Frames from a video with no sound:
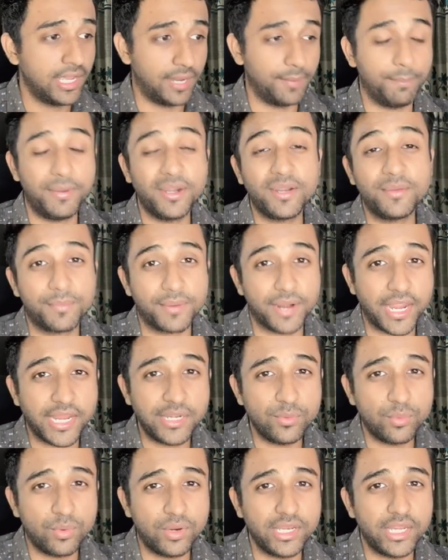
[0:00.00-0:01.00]
a bit
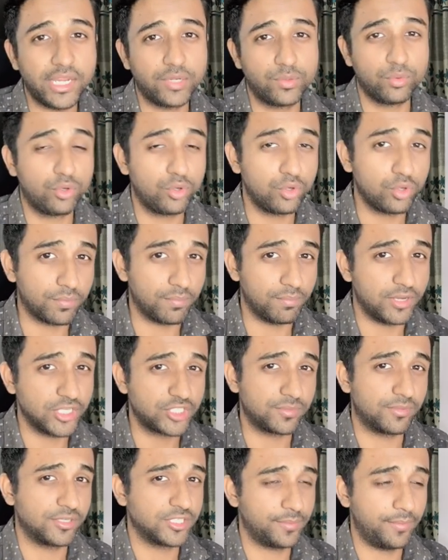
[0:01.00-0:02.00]
bright one, it would look
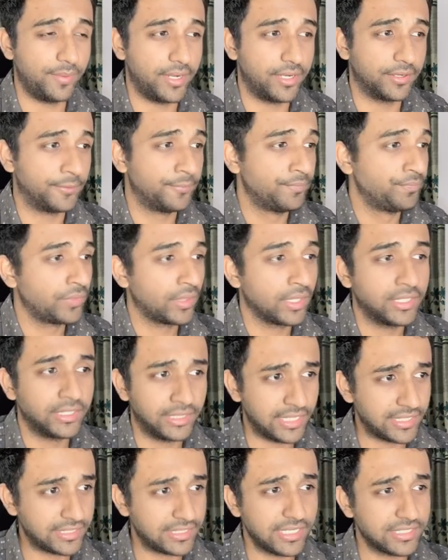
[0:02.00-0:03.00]
much better.
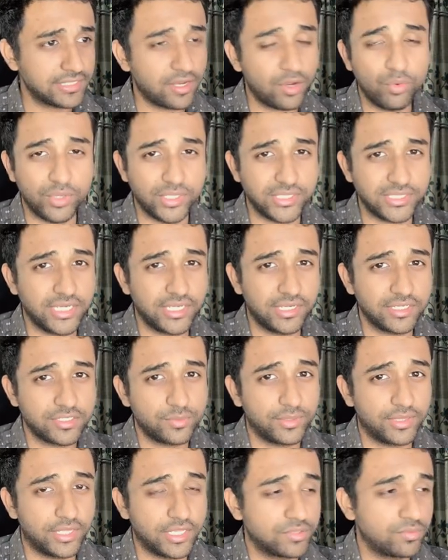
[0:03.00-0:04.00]
This is how easy it is with this